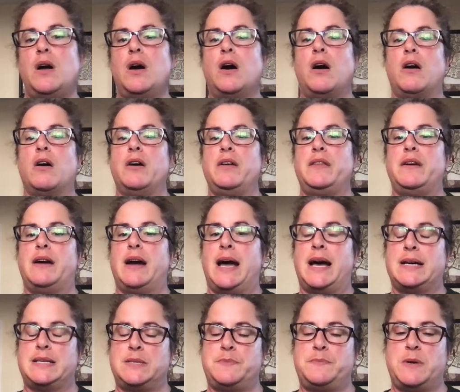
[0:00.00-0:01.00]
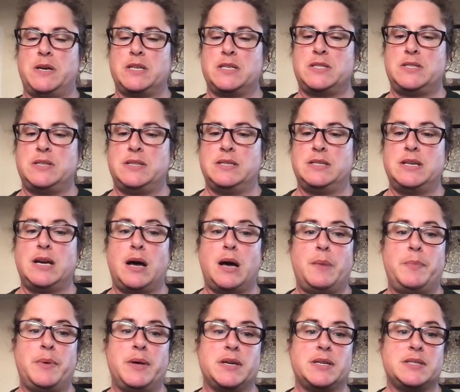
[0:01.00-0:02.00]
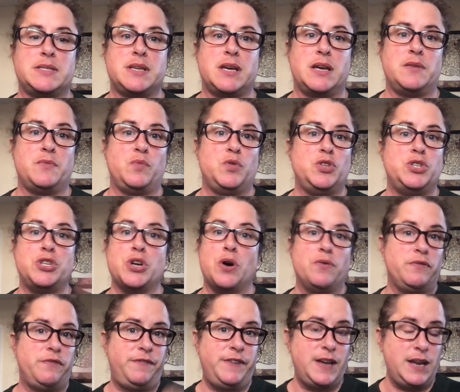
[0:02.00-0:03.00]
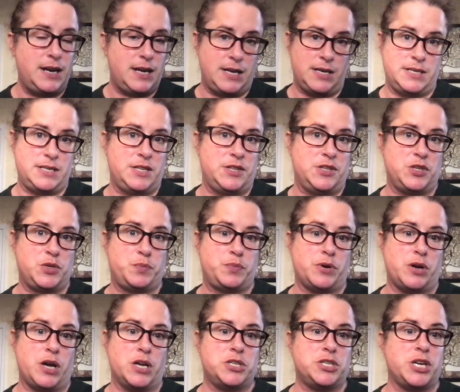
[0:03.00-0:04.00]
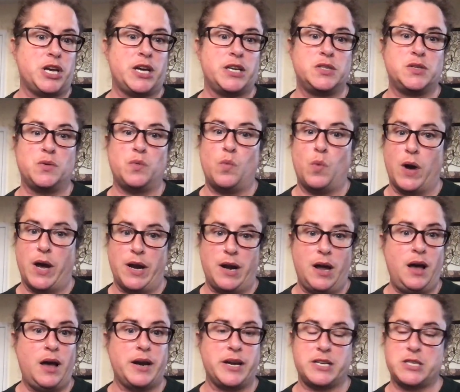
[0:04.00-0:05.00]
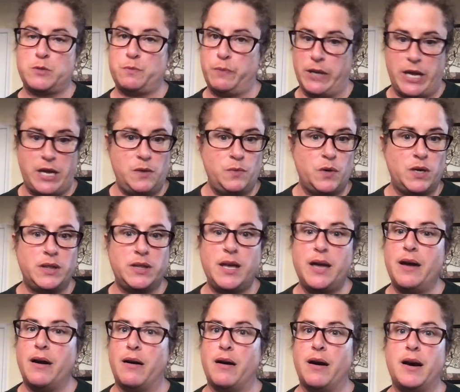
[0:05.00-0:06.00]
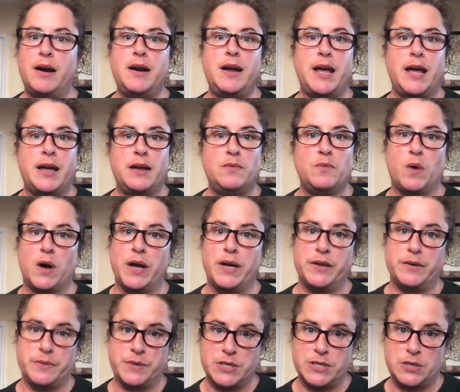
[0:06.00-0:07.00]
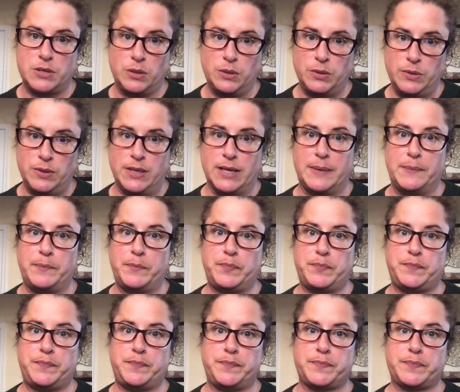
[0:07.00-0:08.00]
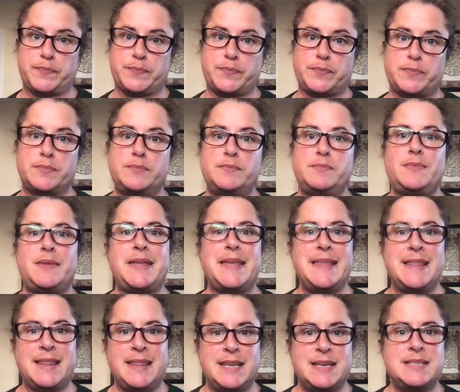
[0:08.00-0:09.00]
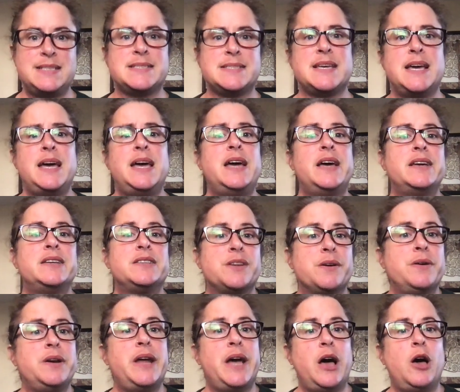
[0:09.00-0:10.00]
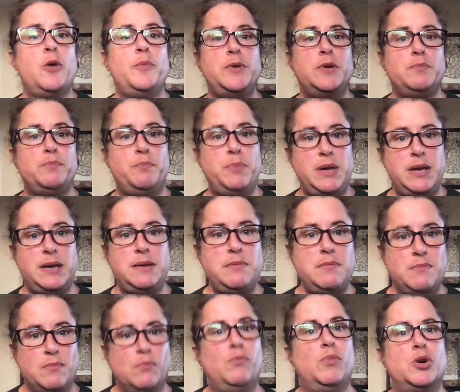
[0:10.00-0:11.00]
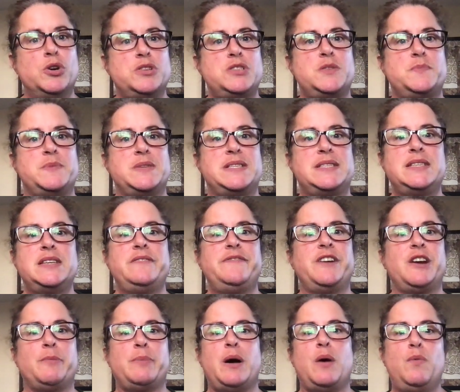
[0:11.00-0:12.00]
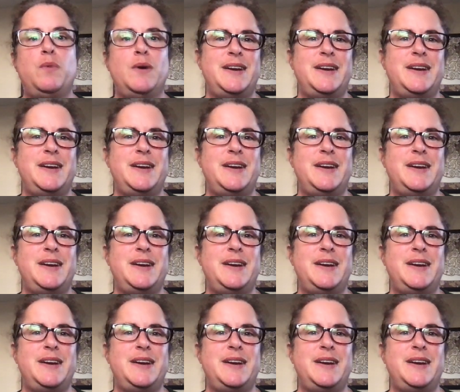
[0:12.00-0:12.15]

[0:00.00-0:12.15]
Are there aspects to the topics that don't fit into this project? Why not? Explain what they are and why you exclude them. This is going to help you be more specific about what